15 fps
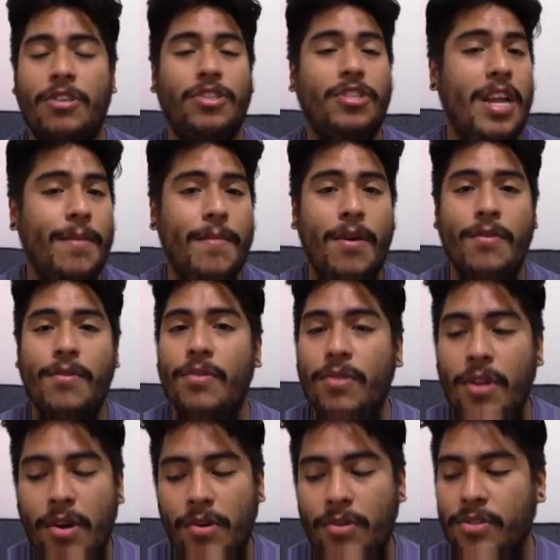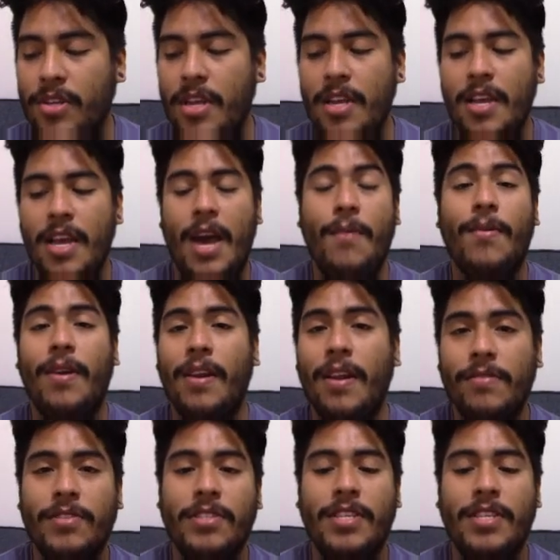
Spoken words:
Shimo, who knows. I would love to